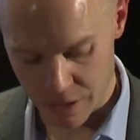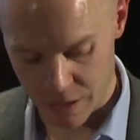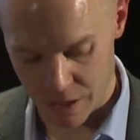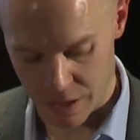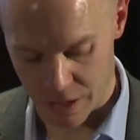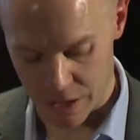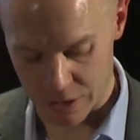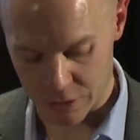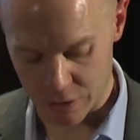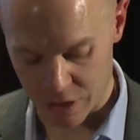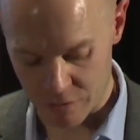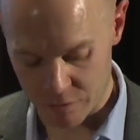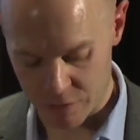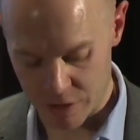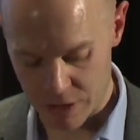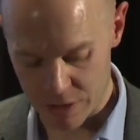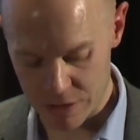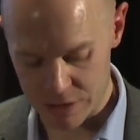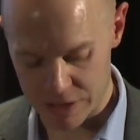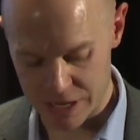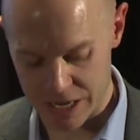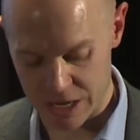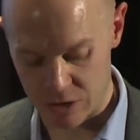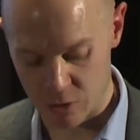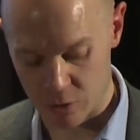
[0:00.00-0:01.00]

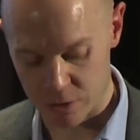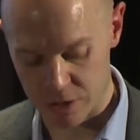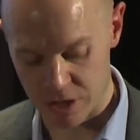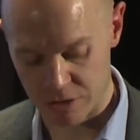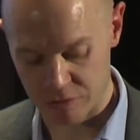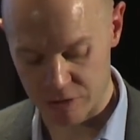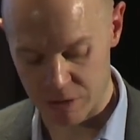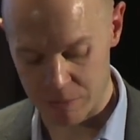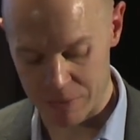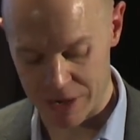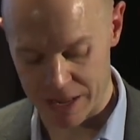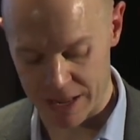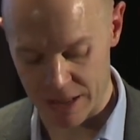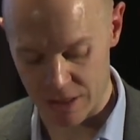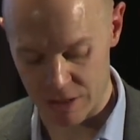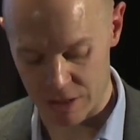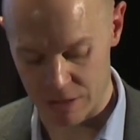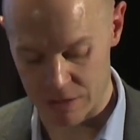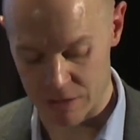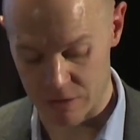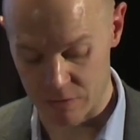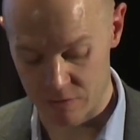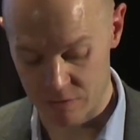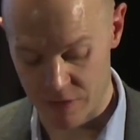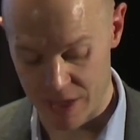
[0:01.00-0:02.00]
Diversity,
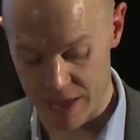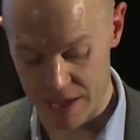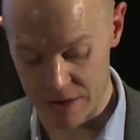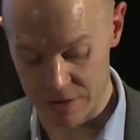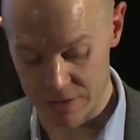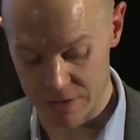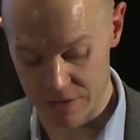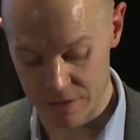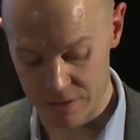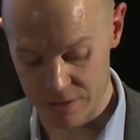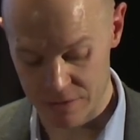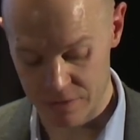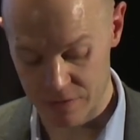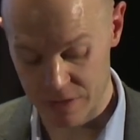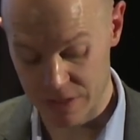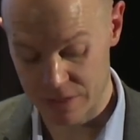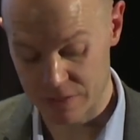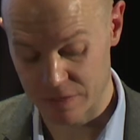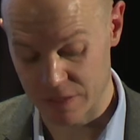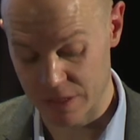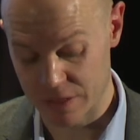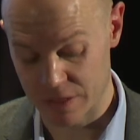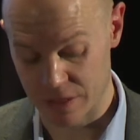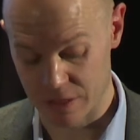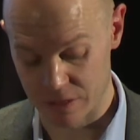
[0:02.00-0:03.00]
non-discrimination and fairness.
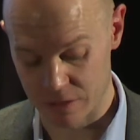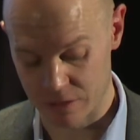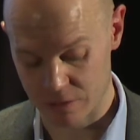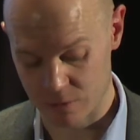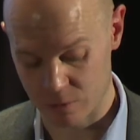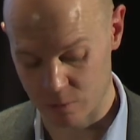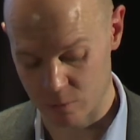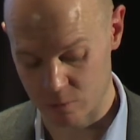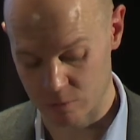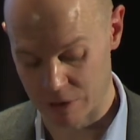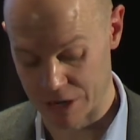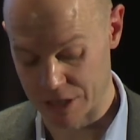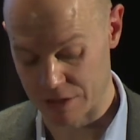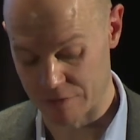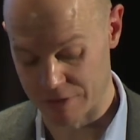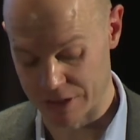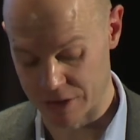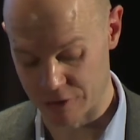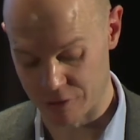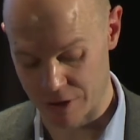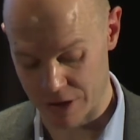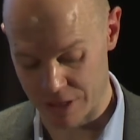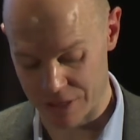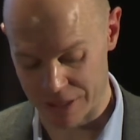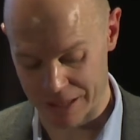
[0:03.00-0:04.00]
This is relatively
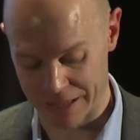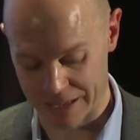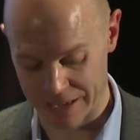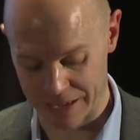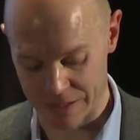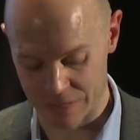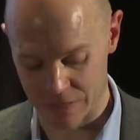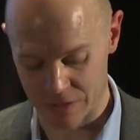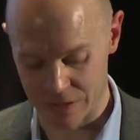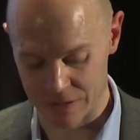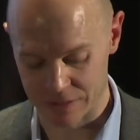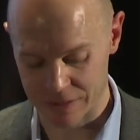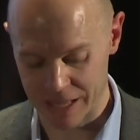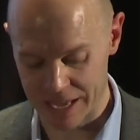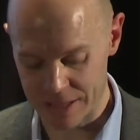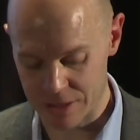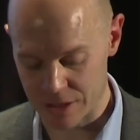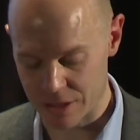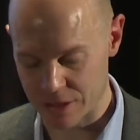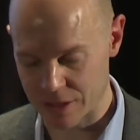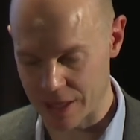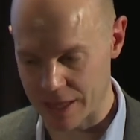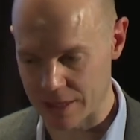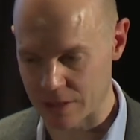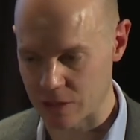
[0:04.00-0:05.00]
interesting in that data
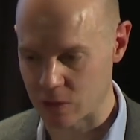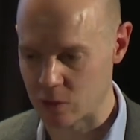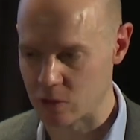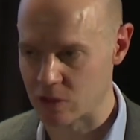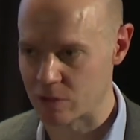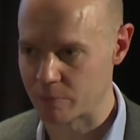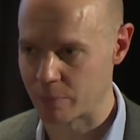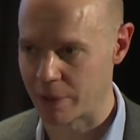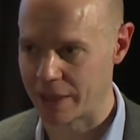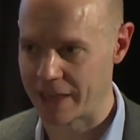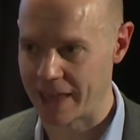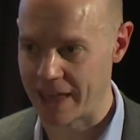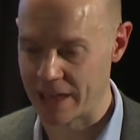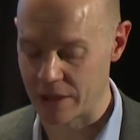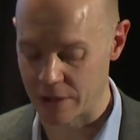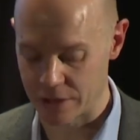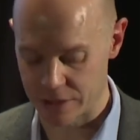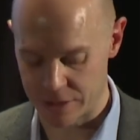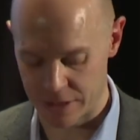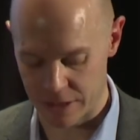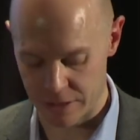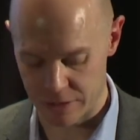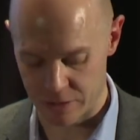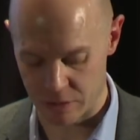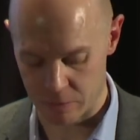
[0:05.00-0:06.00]
sets used by AI
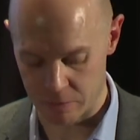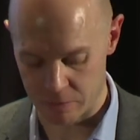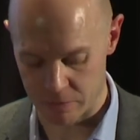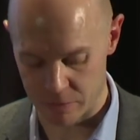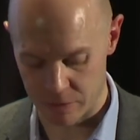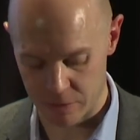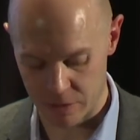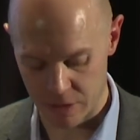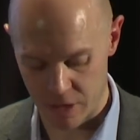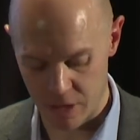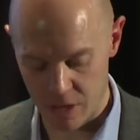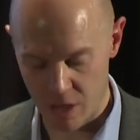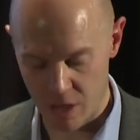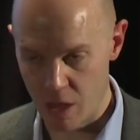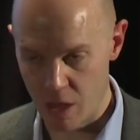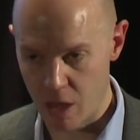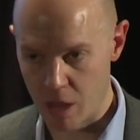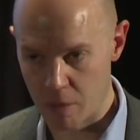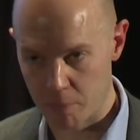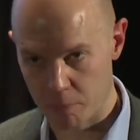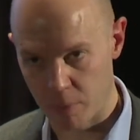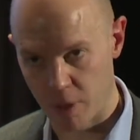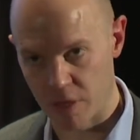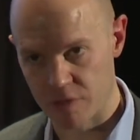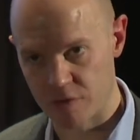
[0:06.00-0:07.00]
systems,
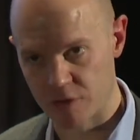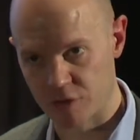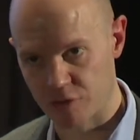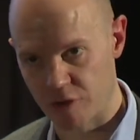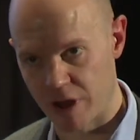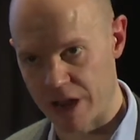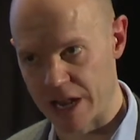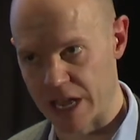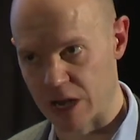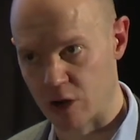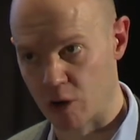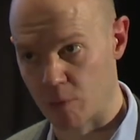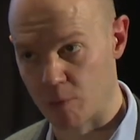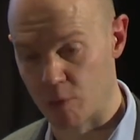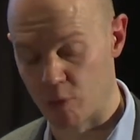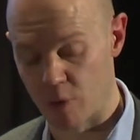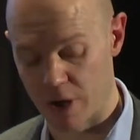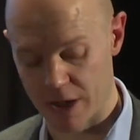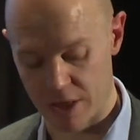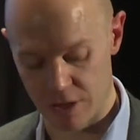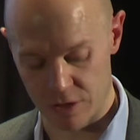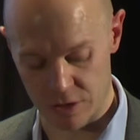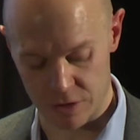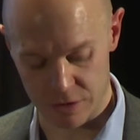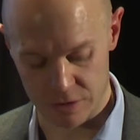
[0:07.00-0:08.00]
both for training and
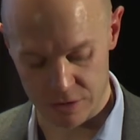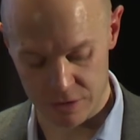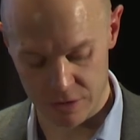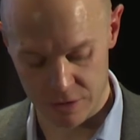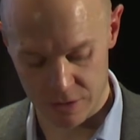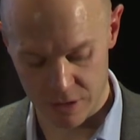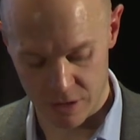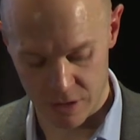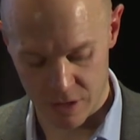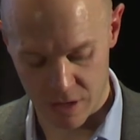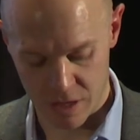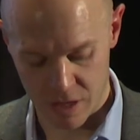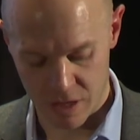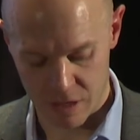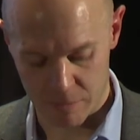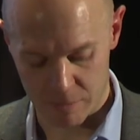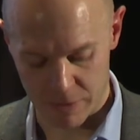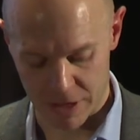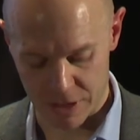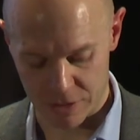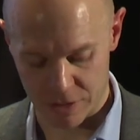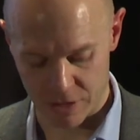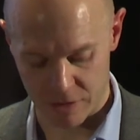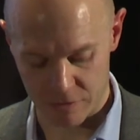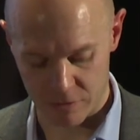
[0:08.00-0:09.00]
operation, may
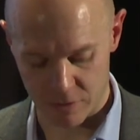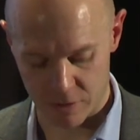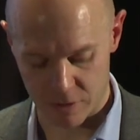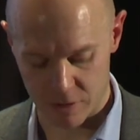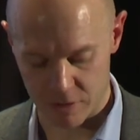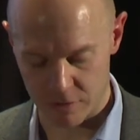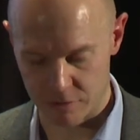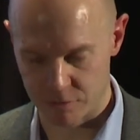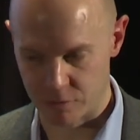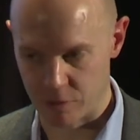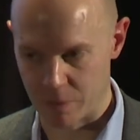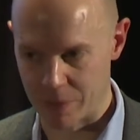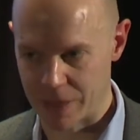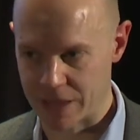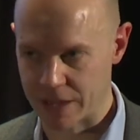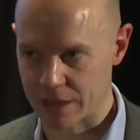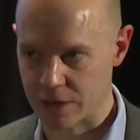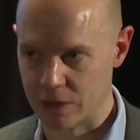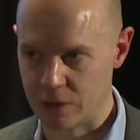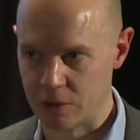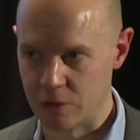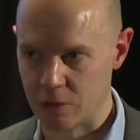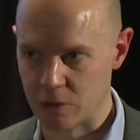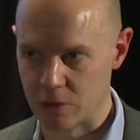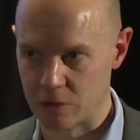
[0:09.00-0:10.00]
suffer from the
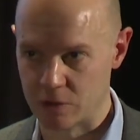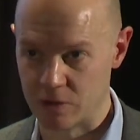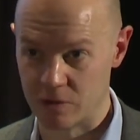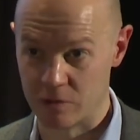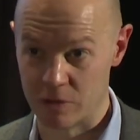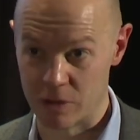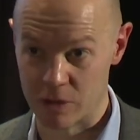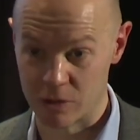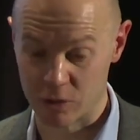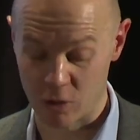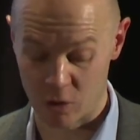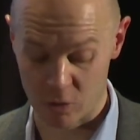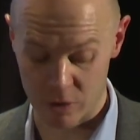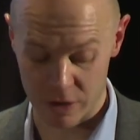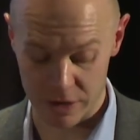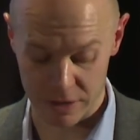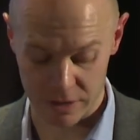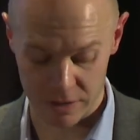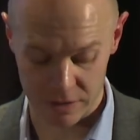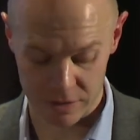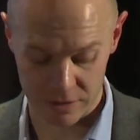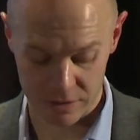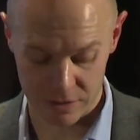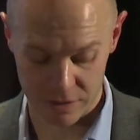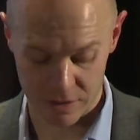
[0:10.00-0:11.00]
inclusion of
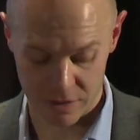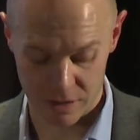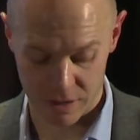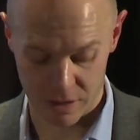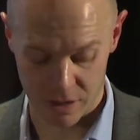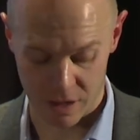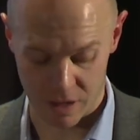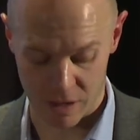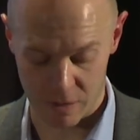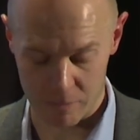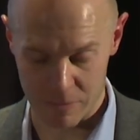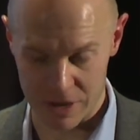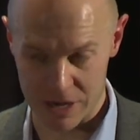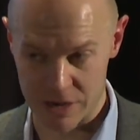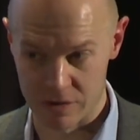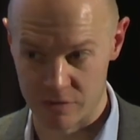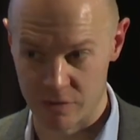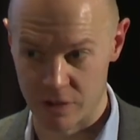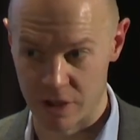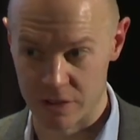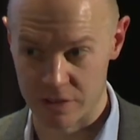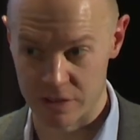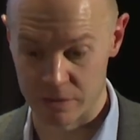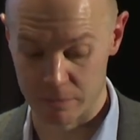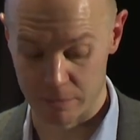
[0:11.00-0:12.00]
historic
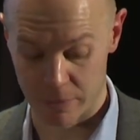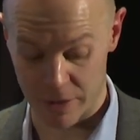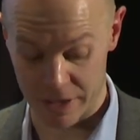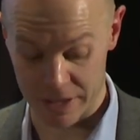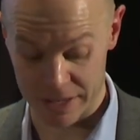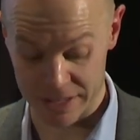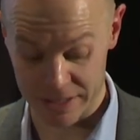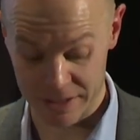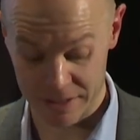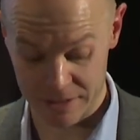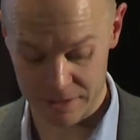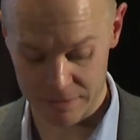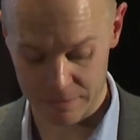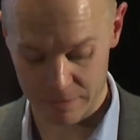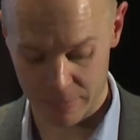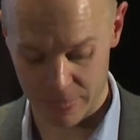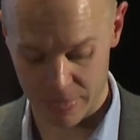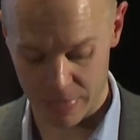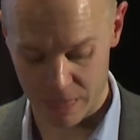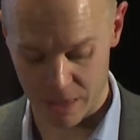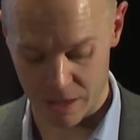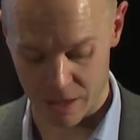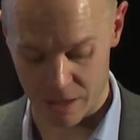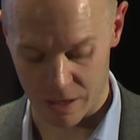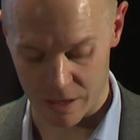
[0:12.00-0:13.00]
inadvertent bias,
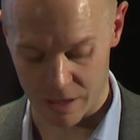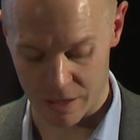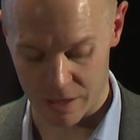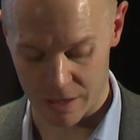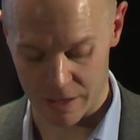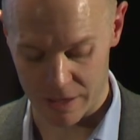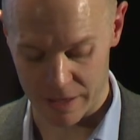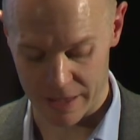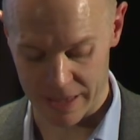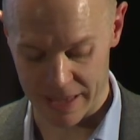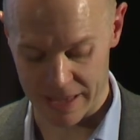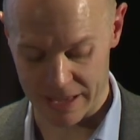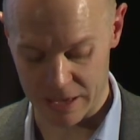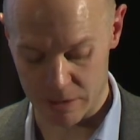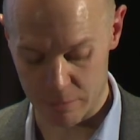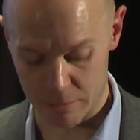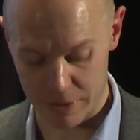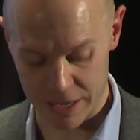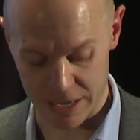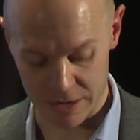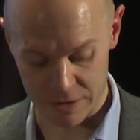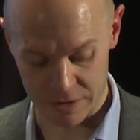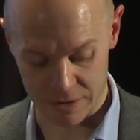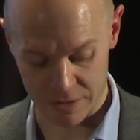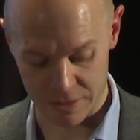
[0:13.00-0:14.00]

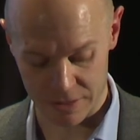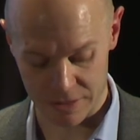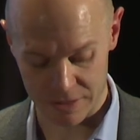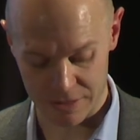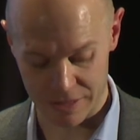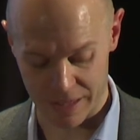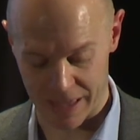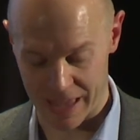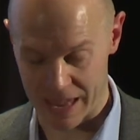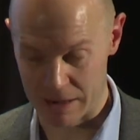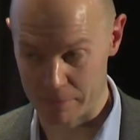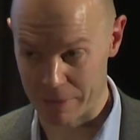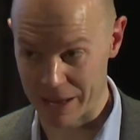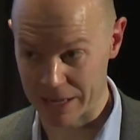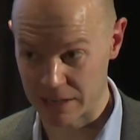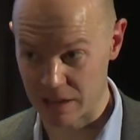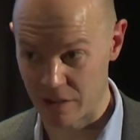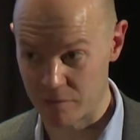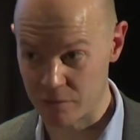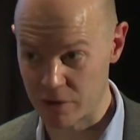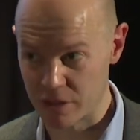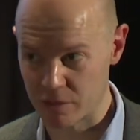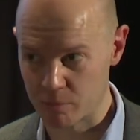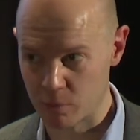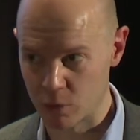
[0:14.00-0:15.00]
incompleteness and bad
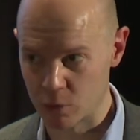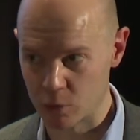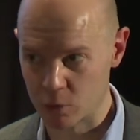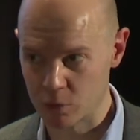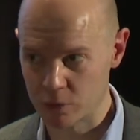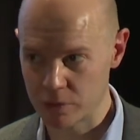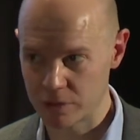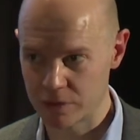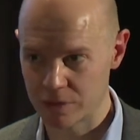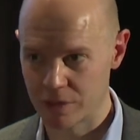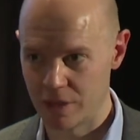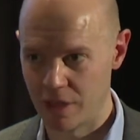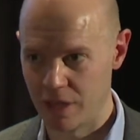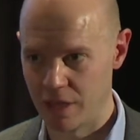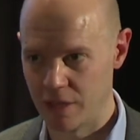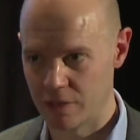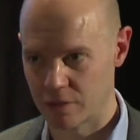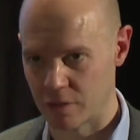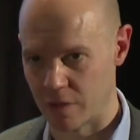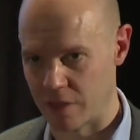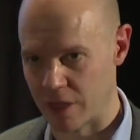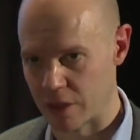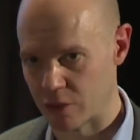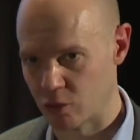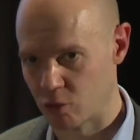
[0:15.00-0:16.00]
governance models.
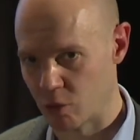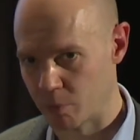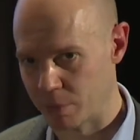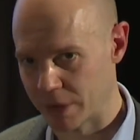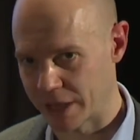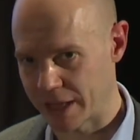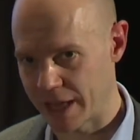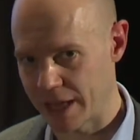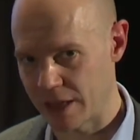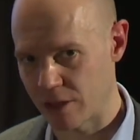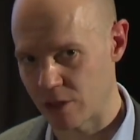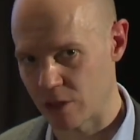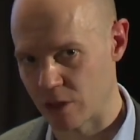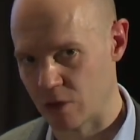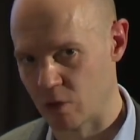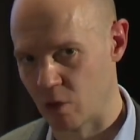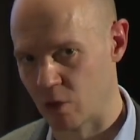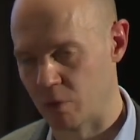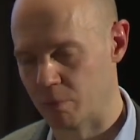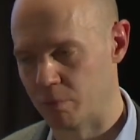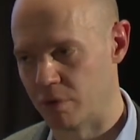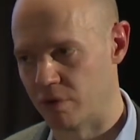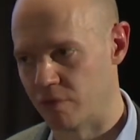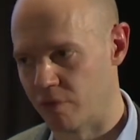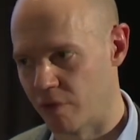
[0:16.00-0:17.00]
So there's an obligation
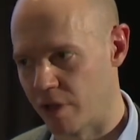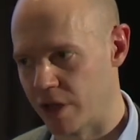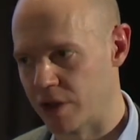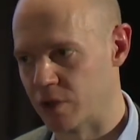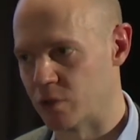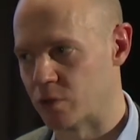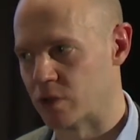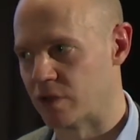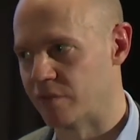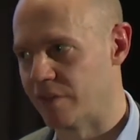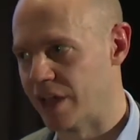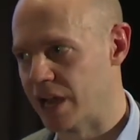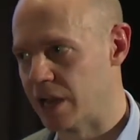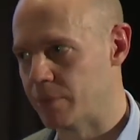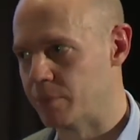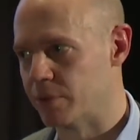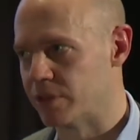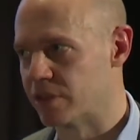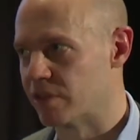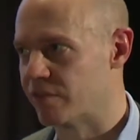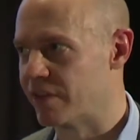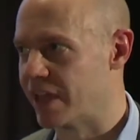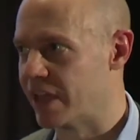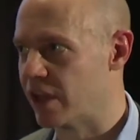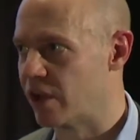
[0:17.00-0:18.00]
on providers or
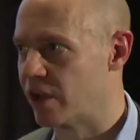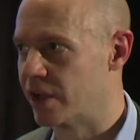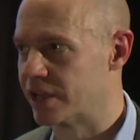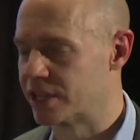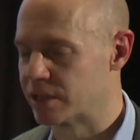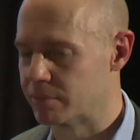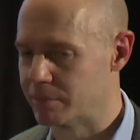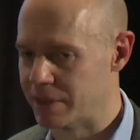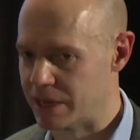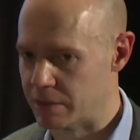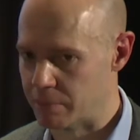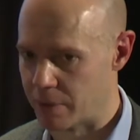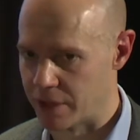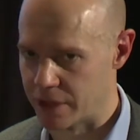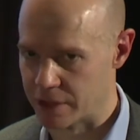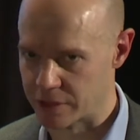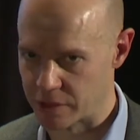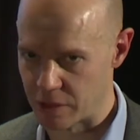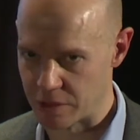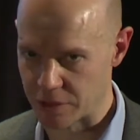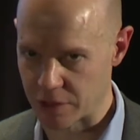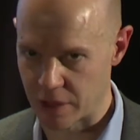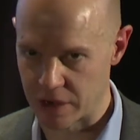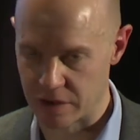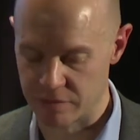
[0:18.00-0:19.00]
developers of AI to minimise
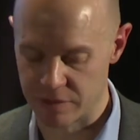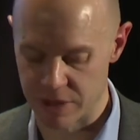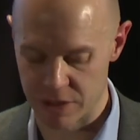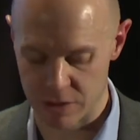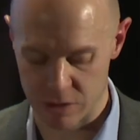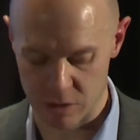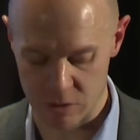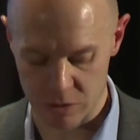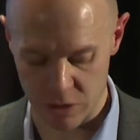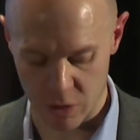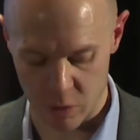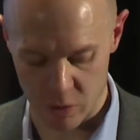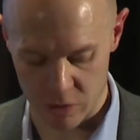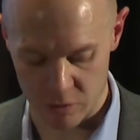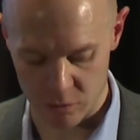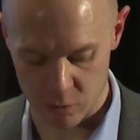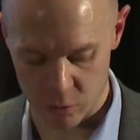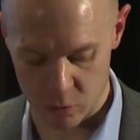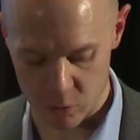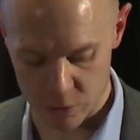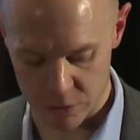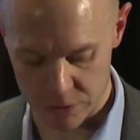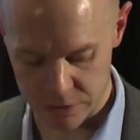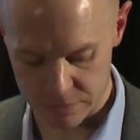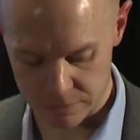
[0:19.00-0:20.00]
those kind of issues going
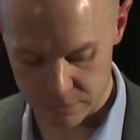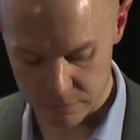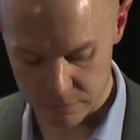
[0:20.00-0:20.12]
forward.